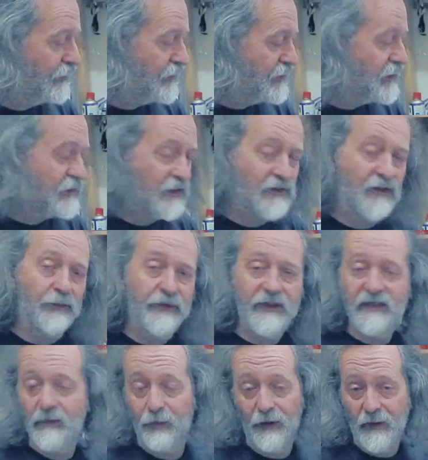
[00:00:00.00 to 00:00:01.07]
This isn't
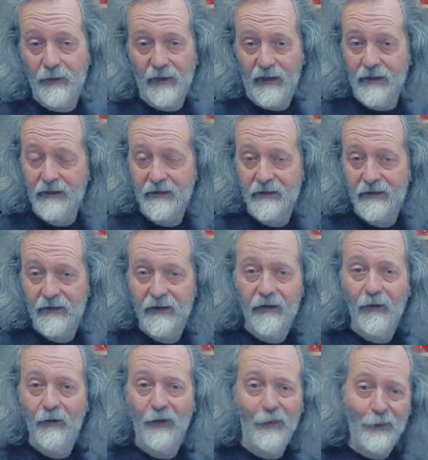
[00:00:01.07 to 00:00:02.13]
something to pre-plan.
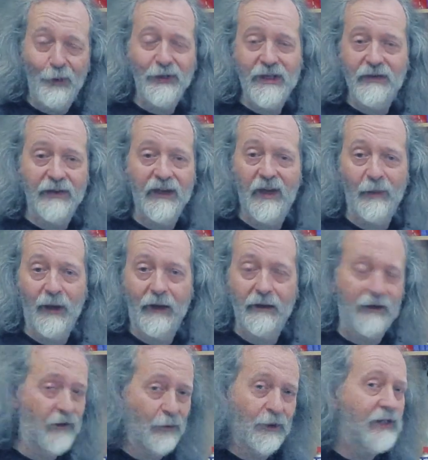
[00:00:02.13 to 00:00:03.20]
The more you think about
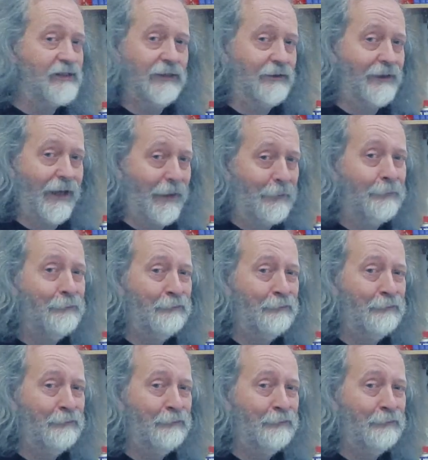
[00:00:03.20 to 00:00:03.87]
it, the worse it'll get.